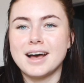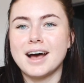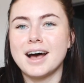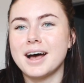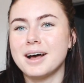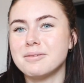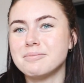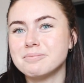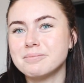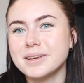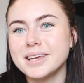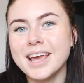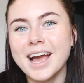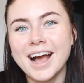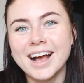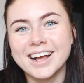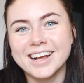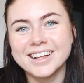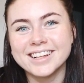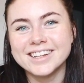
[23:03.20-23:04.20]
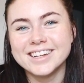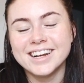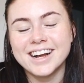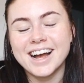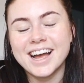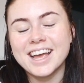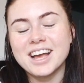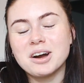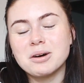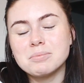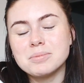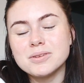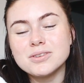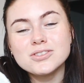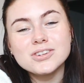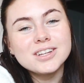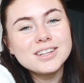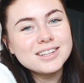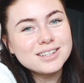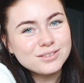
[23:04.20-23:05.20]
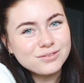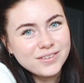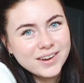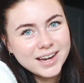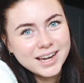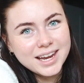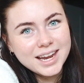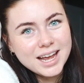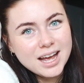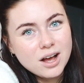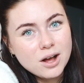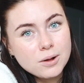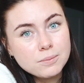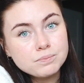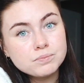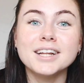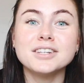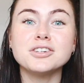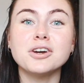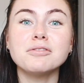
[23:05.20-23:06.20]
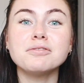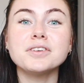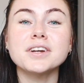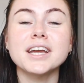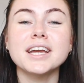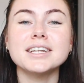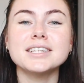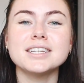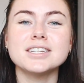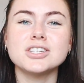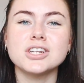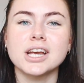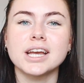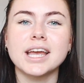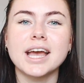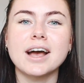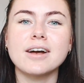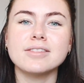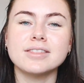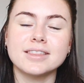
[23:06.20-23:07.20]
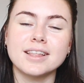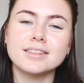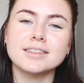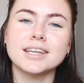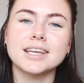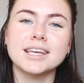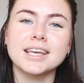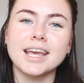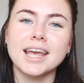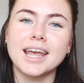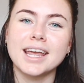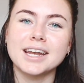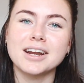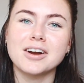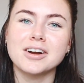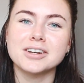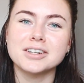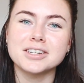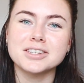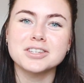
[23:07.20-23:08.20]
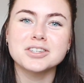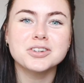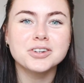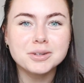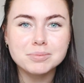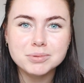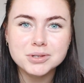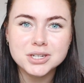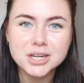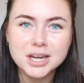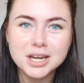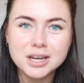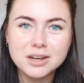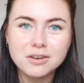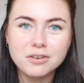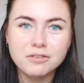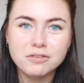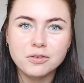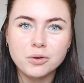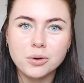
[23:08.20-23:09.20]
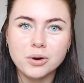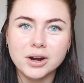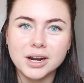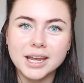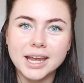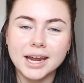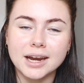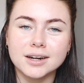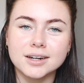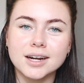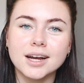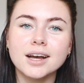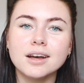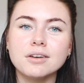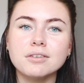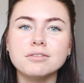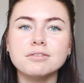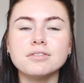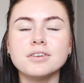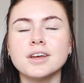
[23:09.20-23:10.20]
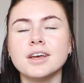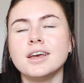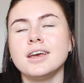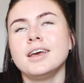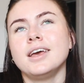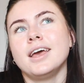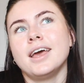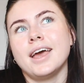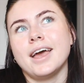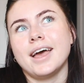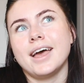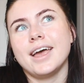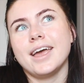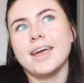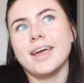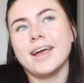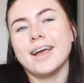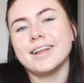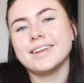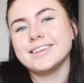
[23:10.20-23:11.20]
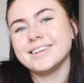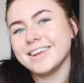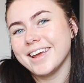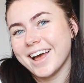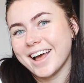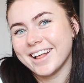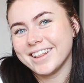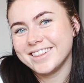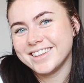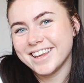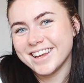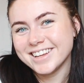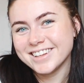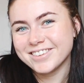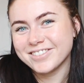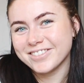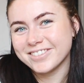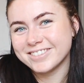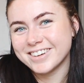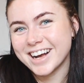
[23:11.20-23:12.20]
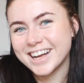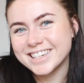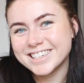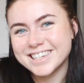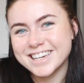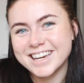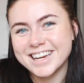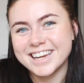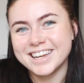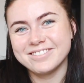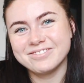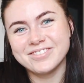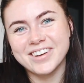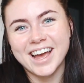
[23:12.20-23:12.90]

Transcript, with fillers: But yeah, I hope you enjoyed this video. Don't forget to check out the link in our description for Care Of. And yeah, thanks for watching.